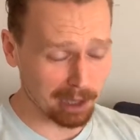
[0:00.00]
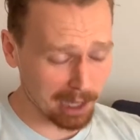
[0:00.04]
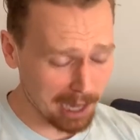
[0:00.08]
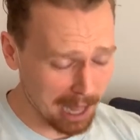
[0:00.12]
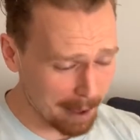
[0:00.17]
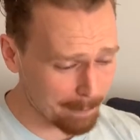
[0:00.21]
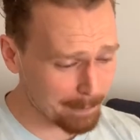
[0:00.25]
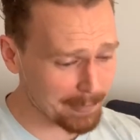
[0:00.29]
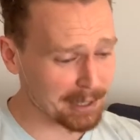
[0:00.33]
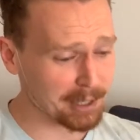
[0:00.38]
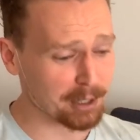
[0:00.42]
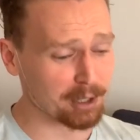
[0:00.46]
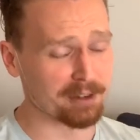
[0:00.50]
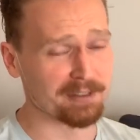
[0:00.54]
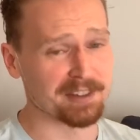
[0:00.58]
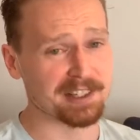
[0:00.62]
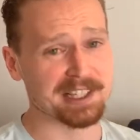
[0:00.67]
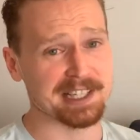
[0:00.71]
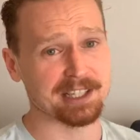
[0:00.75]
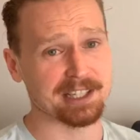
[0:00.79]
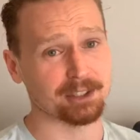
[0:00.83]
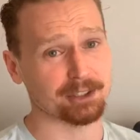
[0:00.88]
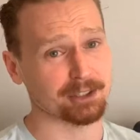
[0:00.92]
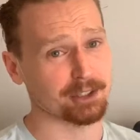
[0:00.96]
lot bigger of a
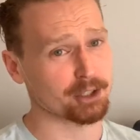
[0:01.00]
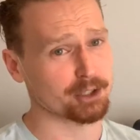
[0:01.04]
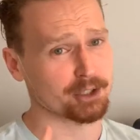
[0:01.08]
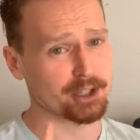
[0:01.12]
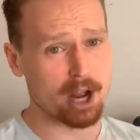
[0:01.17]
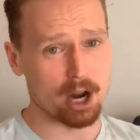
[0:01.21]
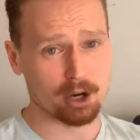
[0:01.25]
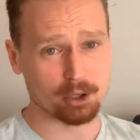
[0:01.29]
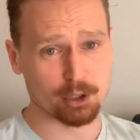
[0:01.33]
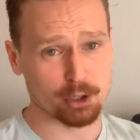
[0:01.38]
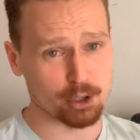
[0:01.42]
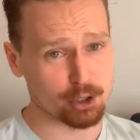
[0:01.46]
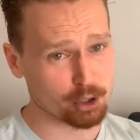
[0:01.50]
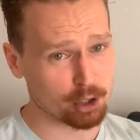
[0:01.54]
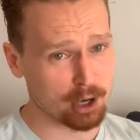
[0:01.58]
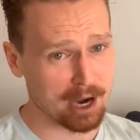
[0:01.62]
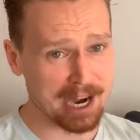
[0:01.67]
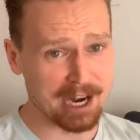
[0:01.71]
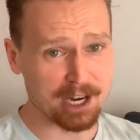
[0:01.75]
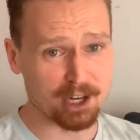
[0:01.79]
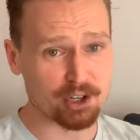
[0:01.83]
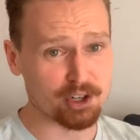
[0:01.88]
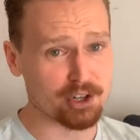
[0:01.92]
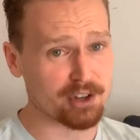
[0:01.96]
deal. Your Doctor
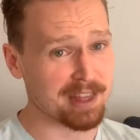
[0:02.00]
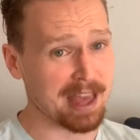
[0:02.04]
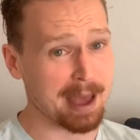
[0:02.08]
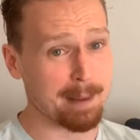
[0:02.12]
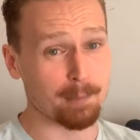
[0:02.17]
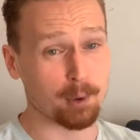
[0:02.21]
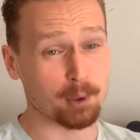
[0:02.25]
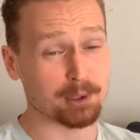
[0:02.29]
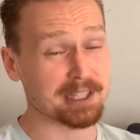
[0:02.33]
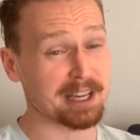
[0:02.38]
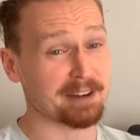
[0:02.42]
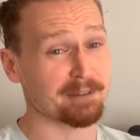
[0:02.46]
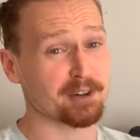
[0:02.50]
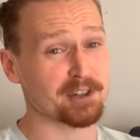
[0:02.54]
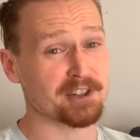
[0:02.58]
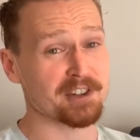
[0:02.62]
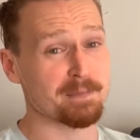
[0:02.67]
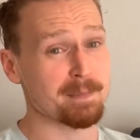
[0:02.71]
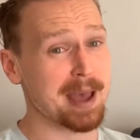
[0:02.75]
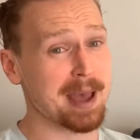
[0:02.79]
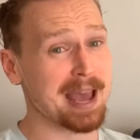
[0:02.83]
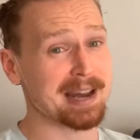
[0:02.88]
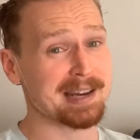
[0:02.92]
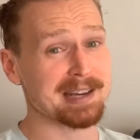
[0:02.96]
Strange, that multiverse
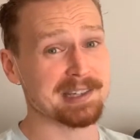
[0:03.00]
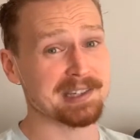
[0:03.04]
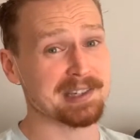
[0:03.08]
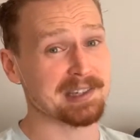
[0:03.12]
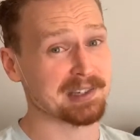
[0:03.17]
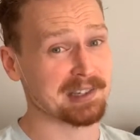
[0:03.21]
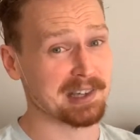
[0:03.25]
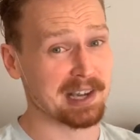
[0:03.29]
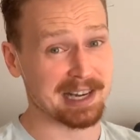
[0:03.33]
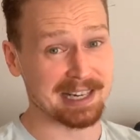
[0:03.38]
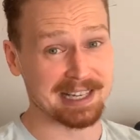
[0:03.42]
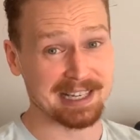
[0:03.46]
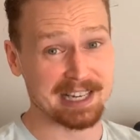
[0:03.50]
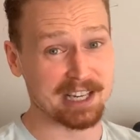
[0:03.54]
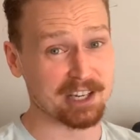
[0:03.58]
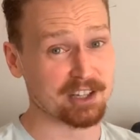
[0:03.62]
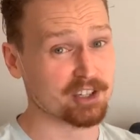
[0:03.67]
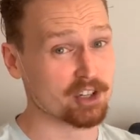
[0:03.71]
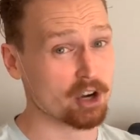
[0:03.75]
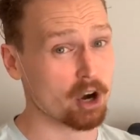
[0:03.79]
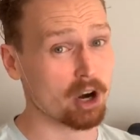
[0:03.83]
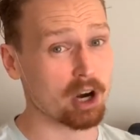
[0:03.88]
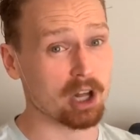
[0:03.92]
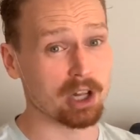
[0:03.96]
of madness is going to
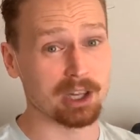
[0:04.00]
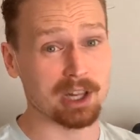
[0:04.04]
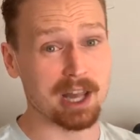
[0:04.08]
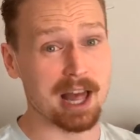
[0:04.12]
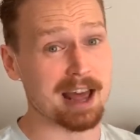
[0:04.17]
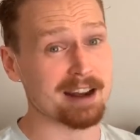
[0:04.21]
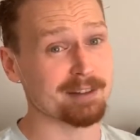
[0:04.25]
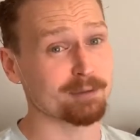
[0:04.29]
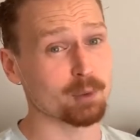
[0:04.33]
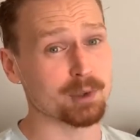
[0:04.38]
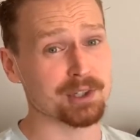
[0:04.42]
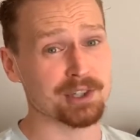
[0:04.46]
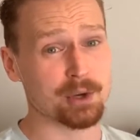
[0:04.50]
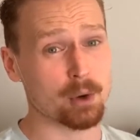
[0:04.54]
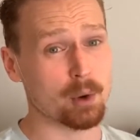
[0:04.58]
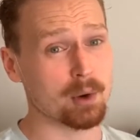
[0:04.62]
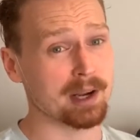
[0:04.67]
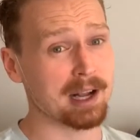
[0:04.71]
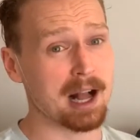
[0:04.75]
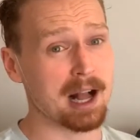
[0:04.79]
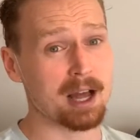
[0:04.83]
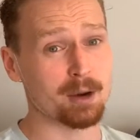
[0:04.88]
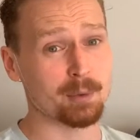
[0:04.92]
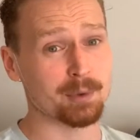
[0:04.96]
kickstart a lot of what's
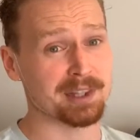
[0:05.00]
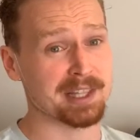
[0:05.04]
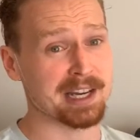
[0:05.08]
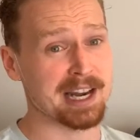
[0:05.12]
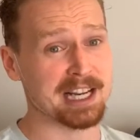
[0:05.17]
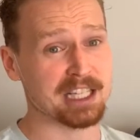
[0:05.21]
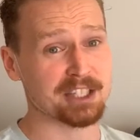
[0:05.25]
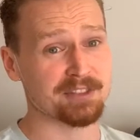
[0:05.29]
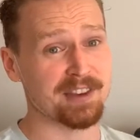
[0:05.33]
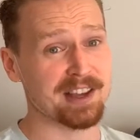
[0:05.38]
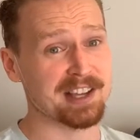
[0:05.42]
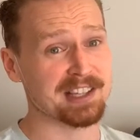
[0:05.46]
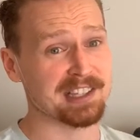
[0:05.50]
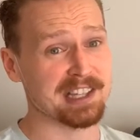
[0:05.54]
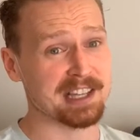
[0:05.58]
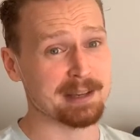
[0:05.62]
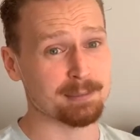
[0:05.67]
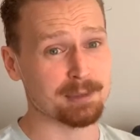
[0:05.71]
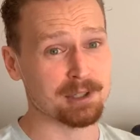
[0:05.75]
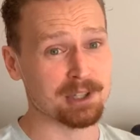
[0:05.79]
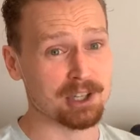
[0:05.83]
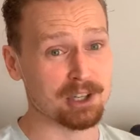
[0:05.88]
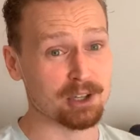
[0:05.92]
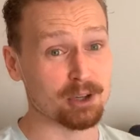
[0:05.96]
going on with the next phase of the
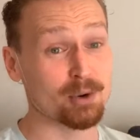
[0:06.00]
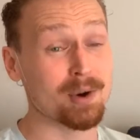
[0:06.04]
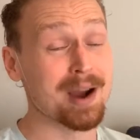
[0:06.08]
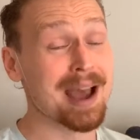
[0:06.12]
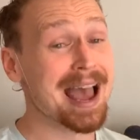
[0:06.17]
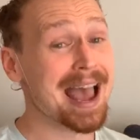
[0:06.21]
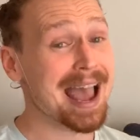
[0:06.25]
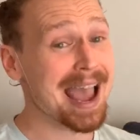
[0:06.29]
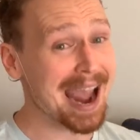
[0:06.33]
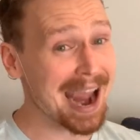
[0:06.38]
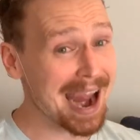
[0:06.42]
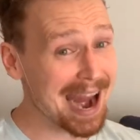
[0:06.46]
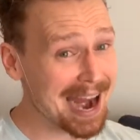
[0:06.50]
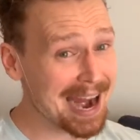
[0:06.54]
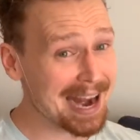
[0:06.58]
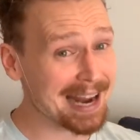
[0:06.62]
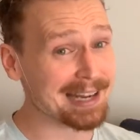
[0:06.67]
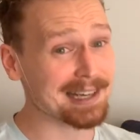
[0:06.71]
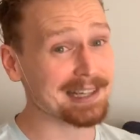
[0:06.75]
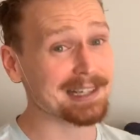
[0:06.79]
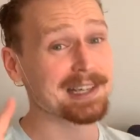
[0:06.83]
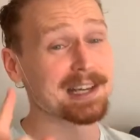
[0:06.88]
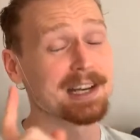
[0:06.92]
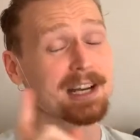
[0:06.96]
MCU.
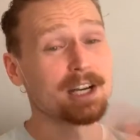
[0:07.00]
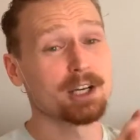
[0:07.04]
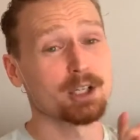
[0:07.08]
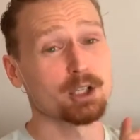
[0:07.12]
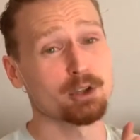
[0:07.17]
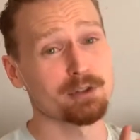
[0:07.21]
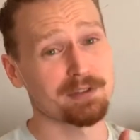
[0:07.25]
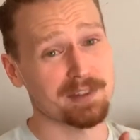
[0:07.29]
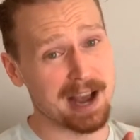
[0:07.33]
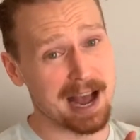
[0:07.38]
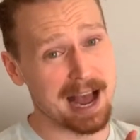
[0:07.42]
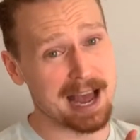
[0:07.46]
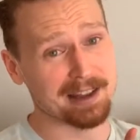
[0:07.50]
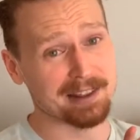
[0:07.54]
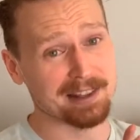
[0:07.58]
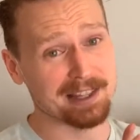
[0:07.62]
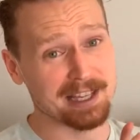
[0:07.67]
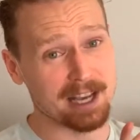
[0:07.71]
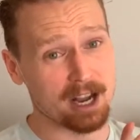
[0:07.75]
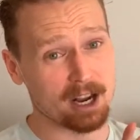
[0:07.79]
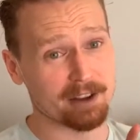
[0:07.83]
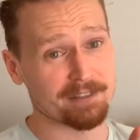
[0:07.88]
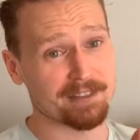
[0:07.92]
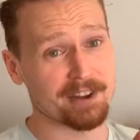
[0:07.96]
And you've got the
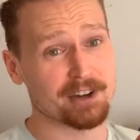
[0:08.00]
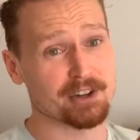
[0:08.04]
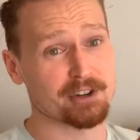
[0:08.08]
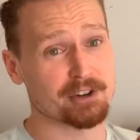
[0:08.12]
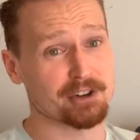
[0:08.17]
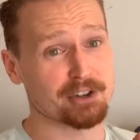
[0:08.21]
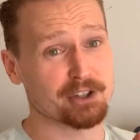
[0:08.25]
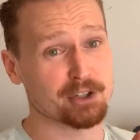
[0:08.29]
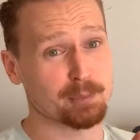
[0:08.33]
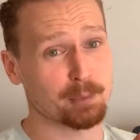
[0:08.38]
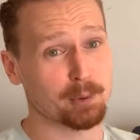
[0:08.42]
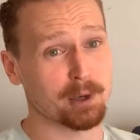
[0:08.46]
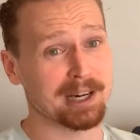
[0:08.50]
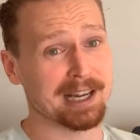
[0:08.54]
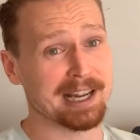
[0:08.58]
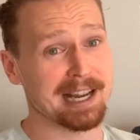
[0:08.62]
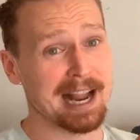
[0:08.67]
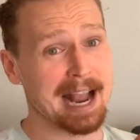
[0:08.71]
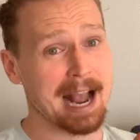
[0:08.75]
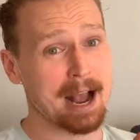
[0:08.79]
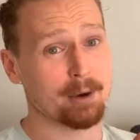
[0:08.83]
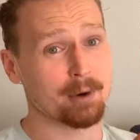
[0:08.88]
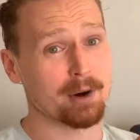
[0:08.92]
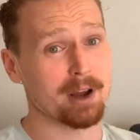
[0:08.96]
Young Avengers
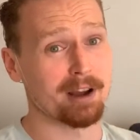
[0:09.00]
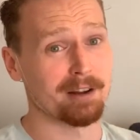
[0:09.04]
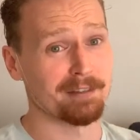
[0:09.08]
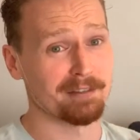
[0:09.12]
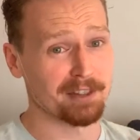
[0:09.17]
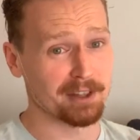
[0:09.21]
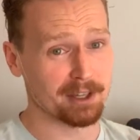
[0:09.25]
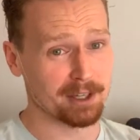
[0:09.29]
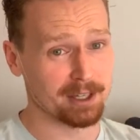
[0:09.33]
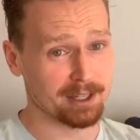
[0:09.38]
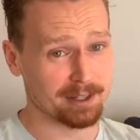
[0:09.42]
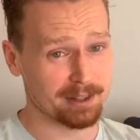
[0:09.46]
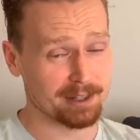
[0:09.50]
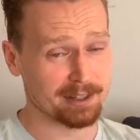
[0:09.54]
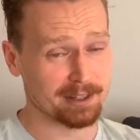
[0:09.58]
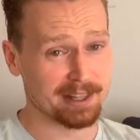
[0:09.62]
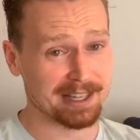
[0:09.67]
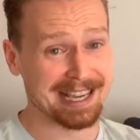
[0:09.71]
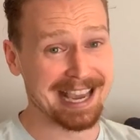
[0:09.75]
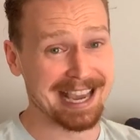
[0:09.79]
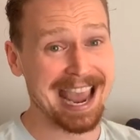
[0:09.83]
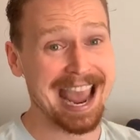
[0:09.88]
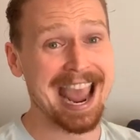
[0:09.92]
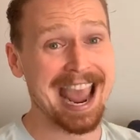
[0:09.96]
springing out of
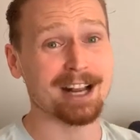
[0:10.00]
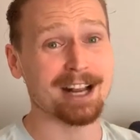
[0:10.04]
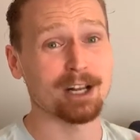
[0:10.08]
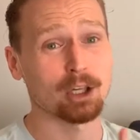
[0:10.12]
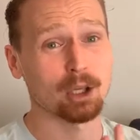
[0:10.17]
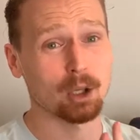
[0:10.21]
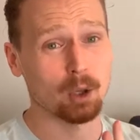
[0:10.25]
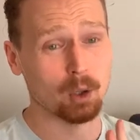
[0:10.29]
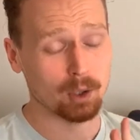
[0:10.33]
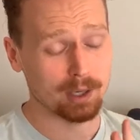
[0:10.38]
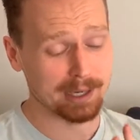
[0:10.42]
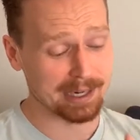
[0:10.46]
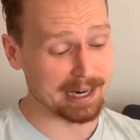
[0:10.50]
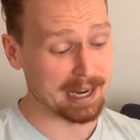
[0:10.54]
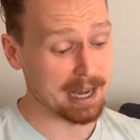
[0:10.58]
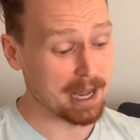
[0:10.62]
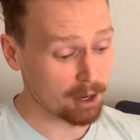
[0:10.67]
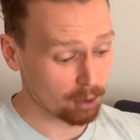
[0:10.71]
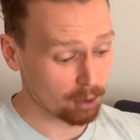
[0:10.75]
the Kang glory